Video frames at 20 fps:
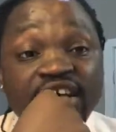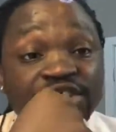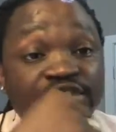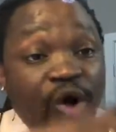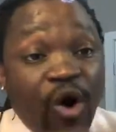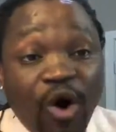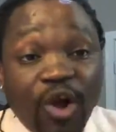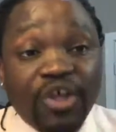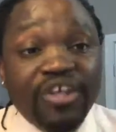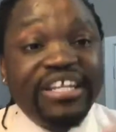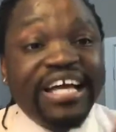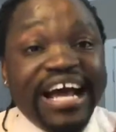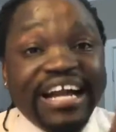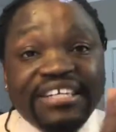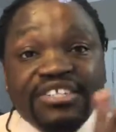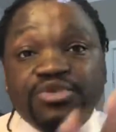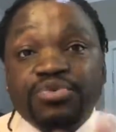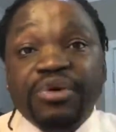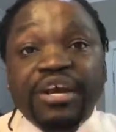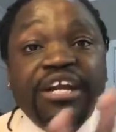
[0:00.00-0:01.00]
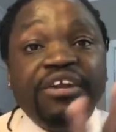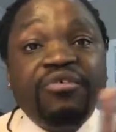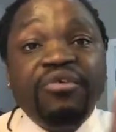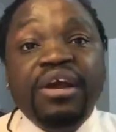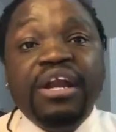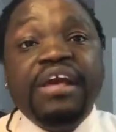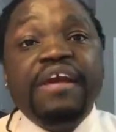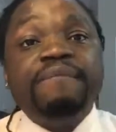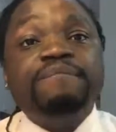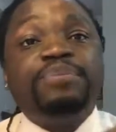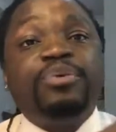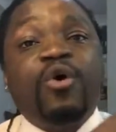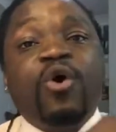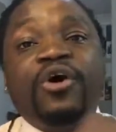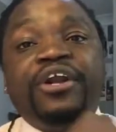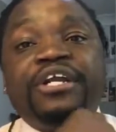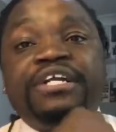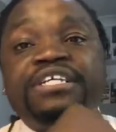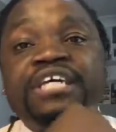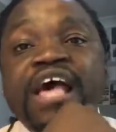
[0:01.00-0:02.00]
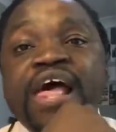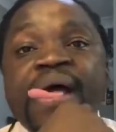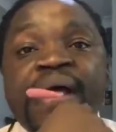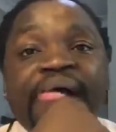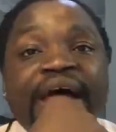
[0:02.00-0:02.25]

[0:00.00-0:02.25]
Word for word: So, all of that is really, really important.